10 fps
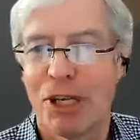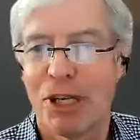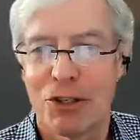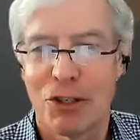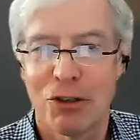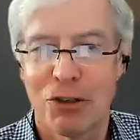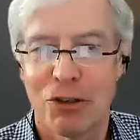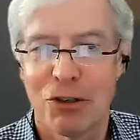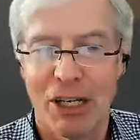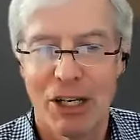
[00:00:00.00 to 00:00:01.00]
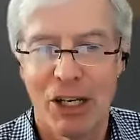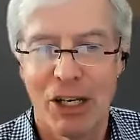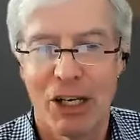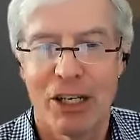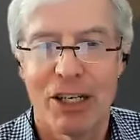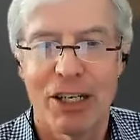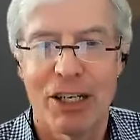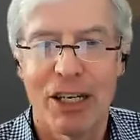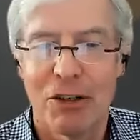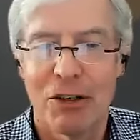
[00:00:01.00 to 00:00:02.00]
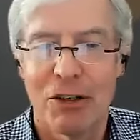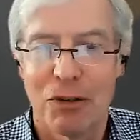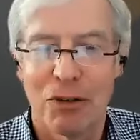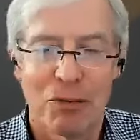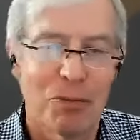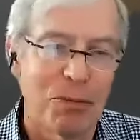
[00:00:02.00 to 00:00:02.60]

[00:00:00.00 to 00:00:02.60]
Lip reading: annualized churn rate. And again,